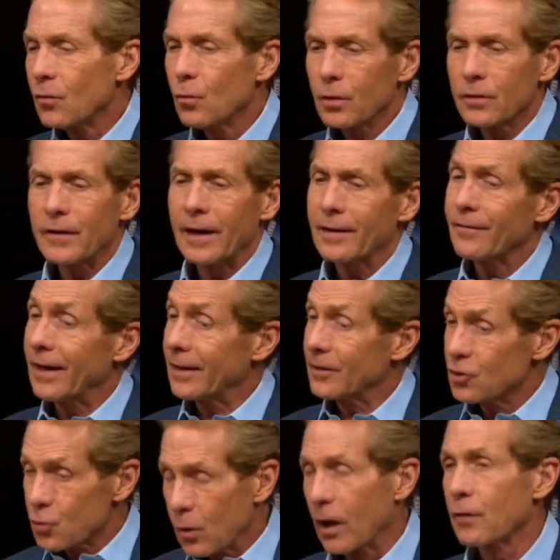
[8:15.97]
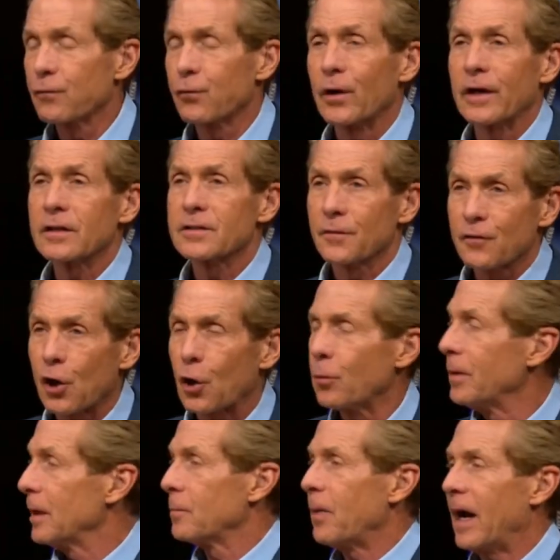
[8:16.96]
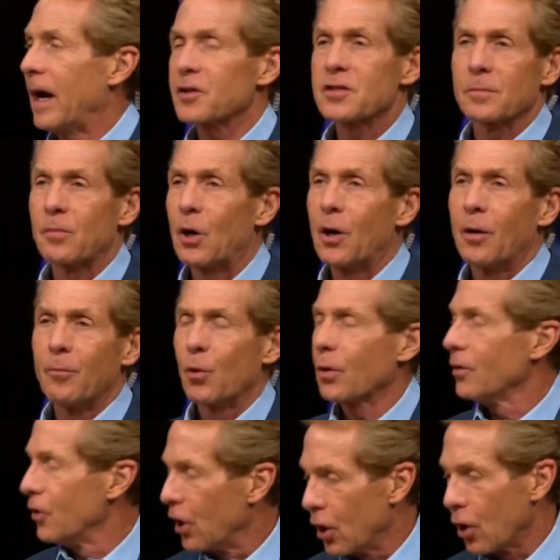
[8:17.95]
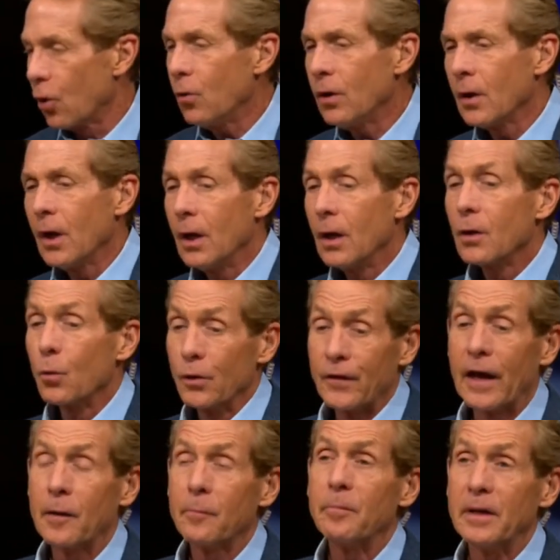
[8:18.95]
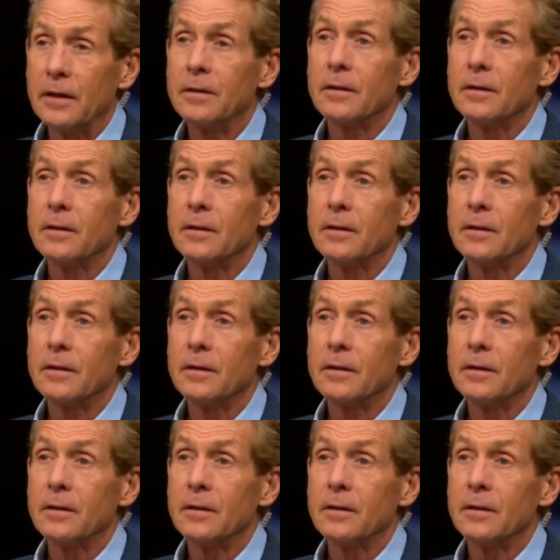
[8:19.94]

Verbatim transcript: would they have had 12 rings if Kobe had passed the ball more? No. no. Would they have beaten